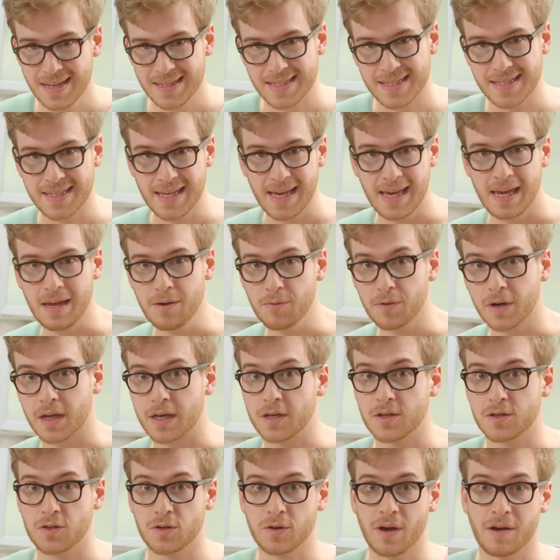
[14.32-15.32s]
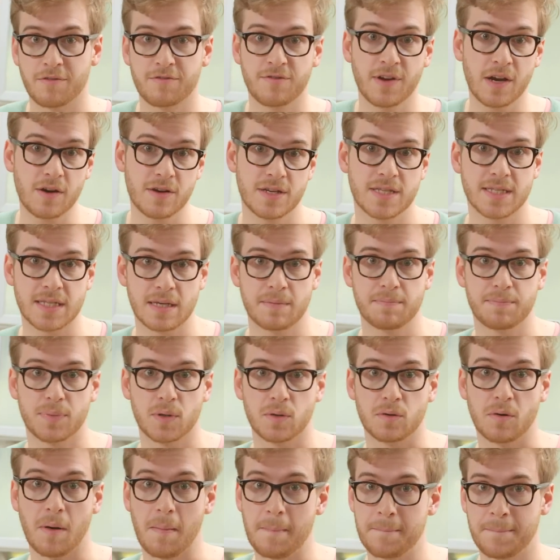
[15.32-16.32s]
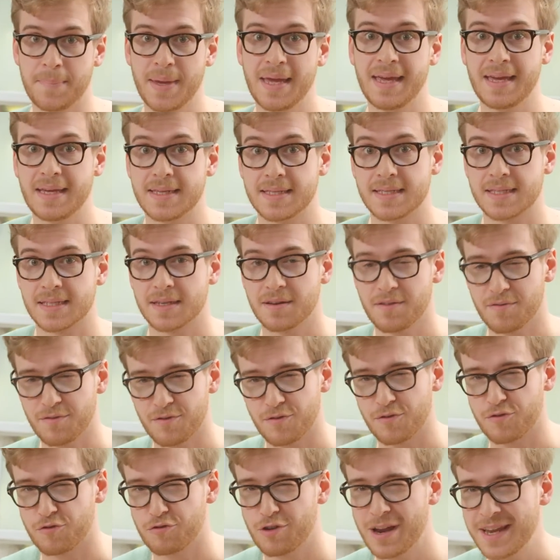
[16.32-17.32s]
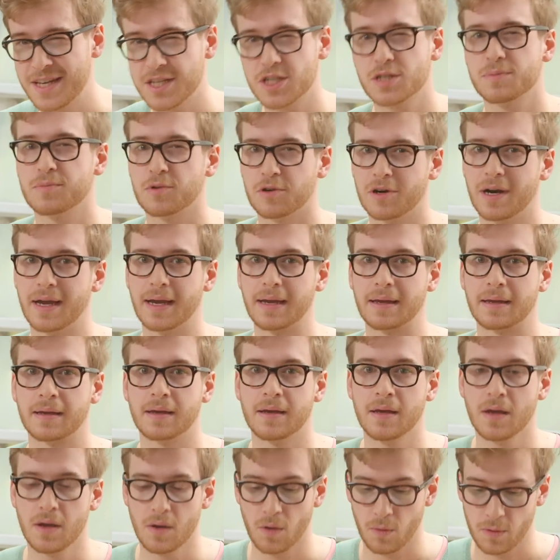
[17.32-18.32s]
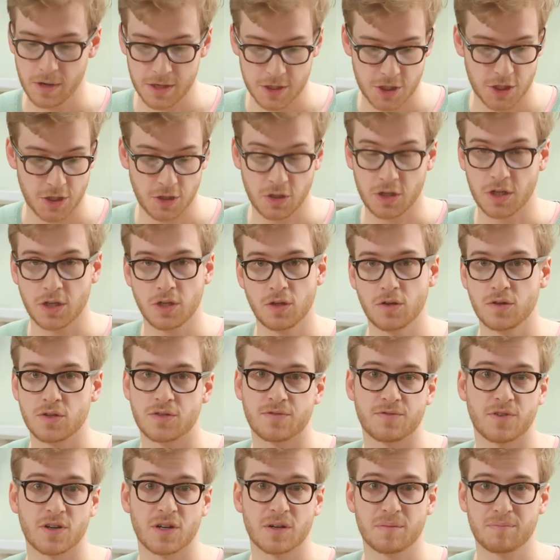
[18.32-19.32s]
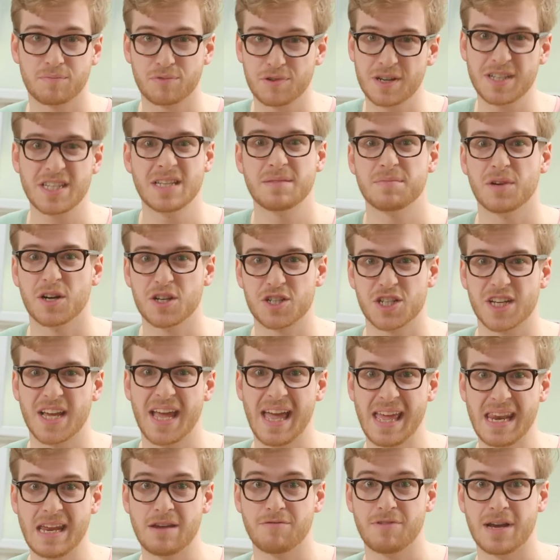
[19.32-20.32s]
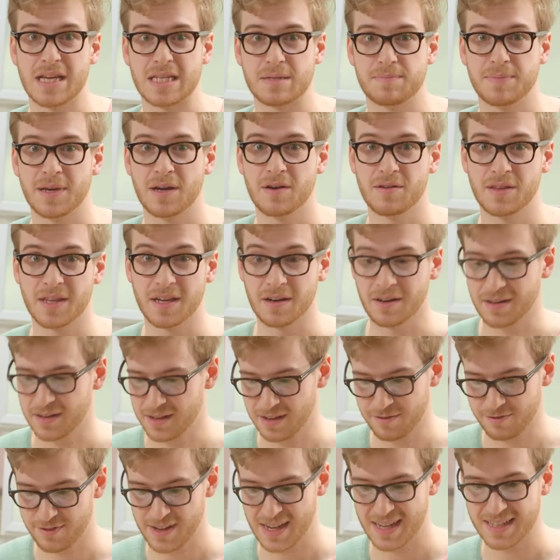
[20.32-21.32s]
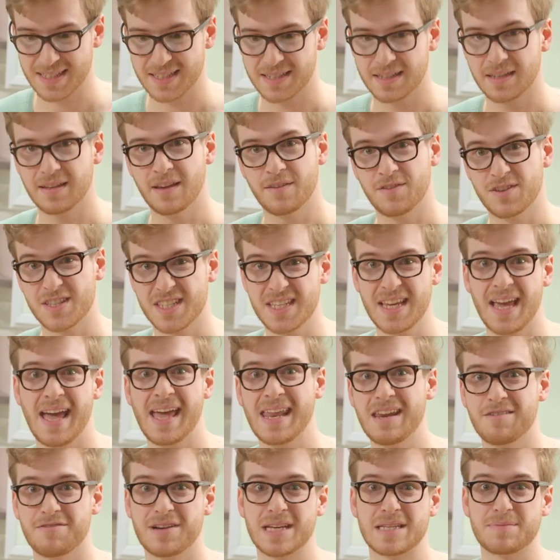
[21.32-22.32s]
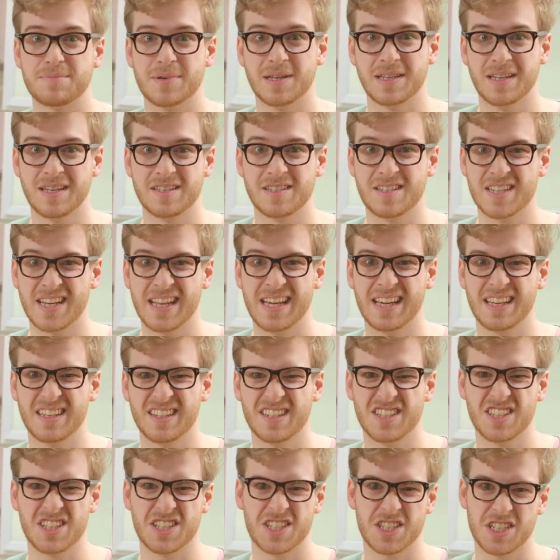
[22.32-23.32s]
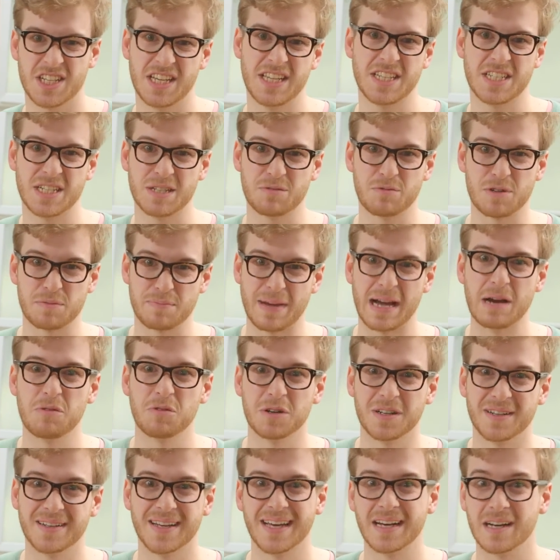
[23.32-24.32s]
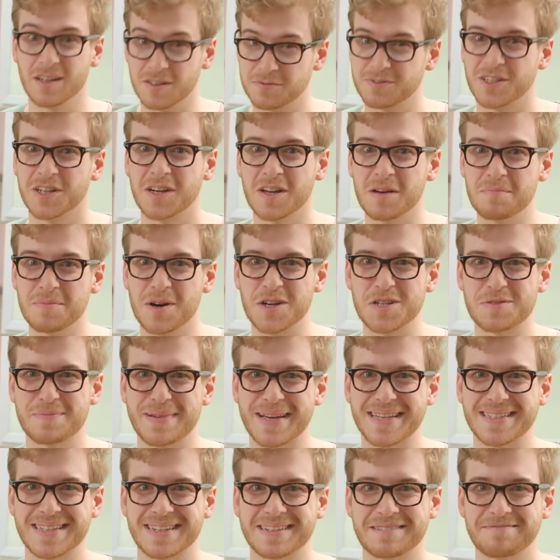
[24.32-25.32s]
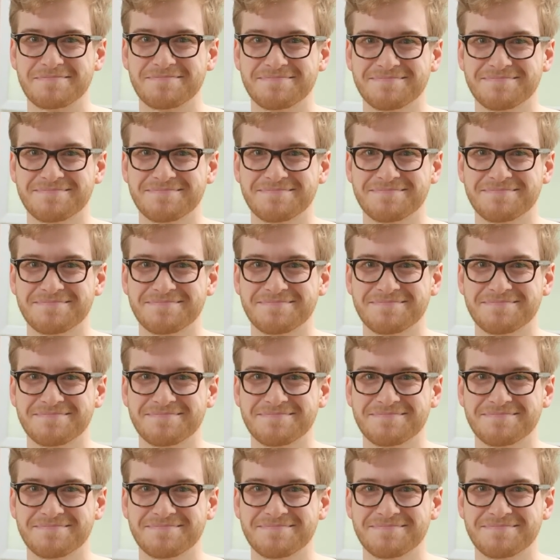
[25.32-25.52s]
Today we're going to do a very simple base French meringue, which you can use for pretty much any recipe out there. In fact, if you see any recipe on the internet, just change it with my one and it'll turn out much better.